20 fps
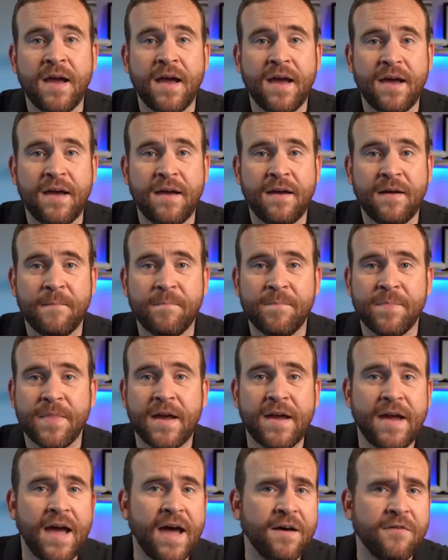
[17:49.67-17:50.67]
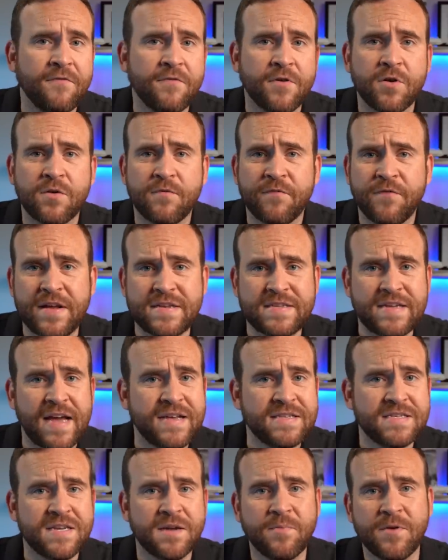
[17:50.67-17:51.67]
and they have
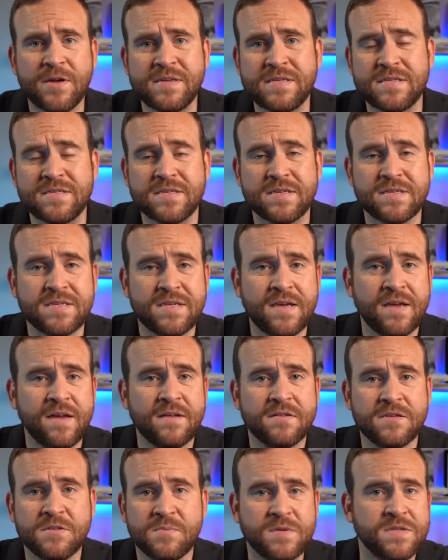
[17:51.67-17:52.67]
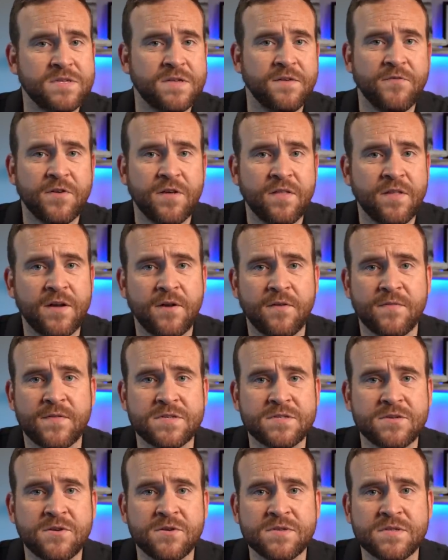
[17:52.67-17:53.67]
fantastic places to sit. Specifically on the
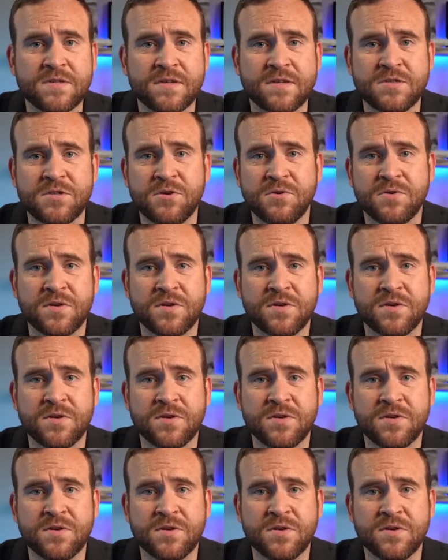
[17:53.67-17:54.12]
Solstice,